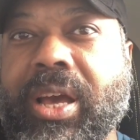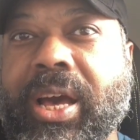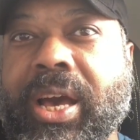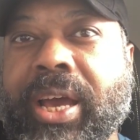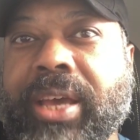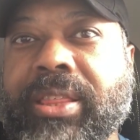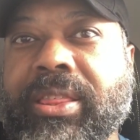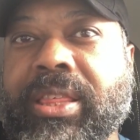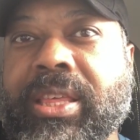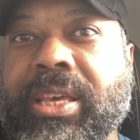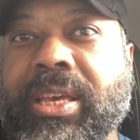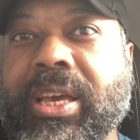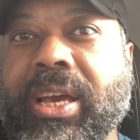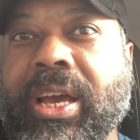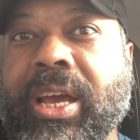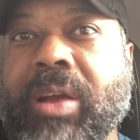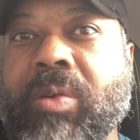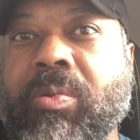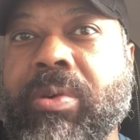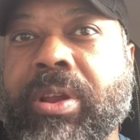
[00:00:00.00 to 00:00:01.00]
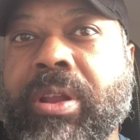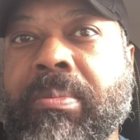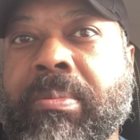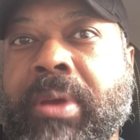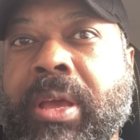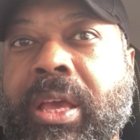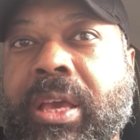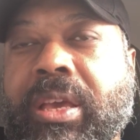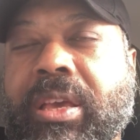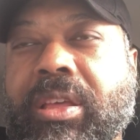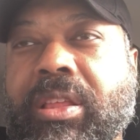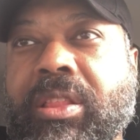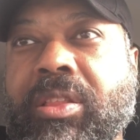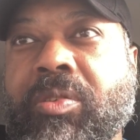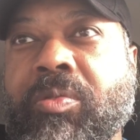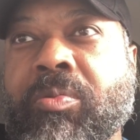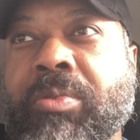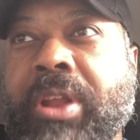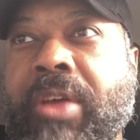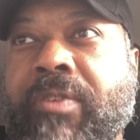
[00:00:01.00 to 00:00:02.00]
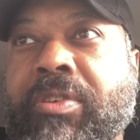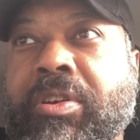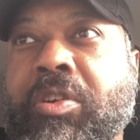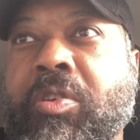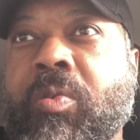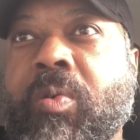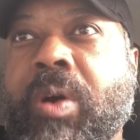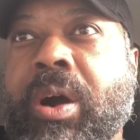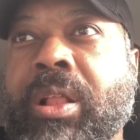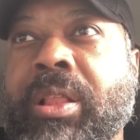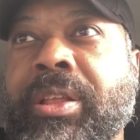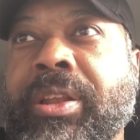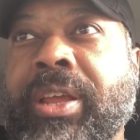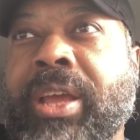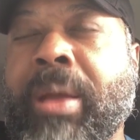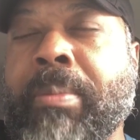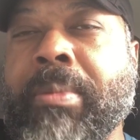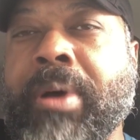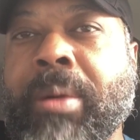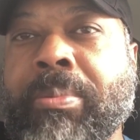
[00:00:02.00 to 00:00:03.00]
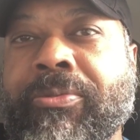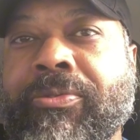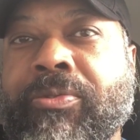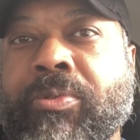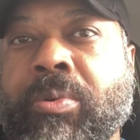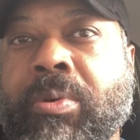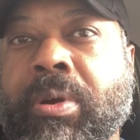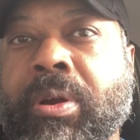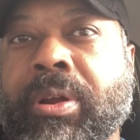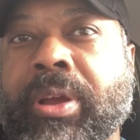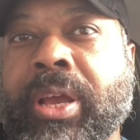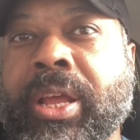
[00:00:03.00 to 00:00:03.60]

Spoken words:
I think I want to make whatever quality I'm up for